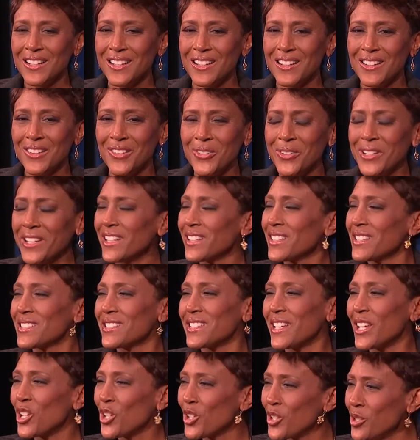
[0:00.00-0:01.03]
we get to
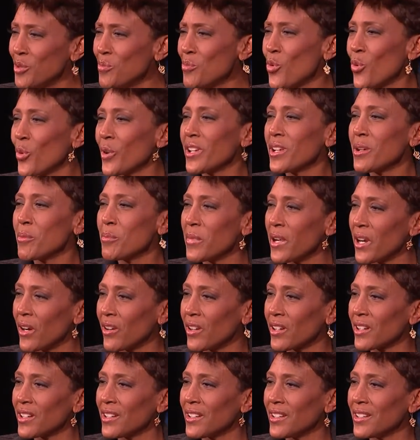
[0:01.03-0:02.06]
say, good morning,
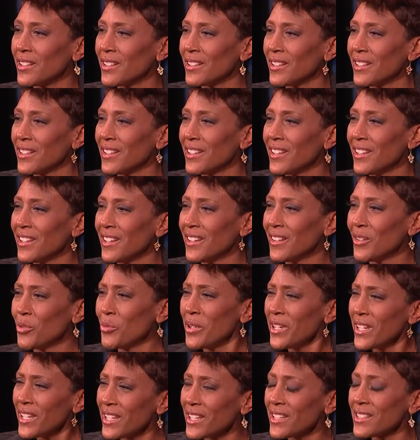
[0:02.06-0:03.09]
America.
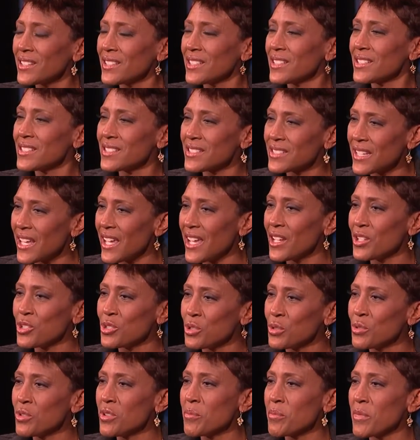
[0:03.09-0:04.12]
We get to say
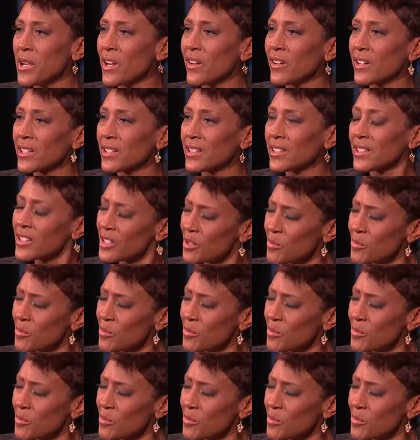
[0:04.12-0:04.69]
to America, good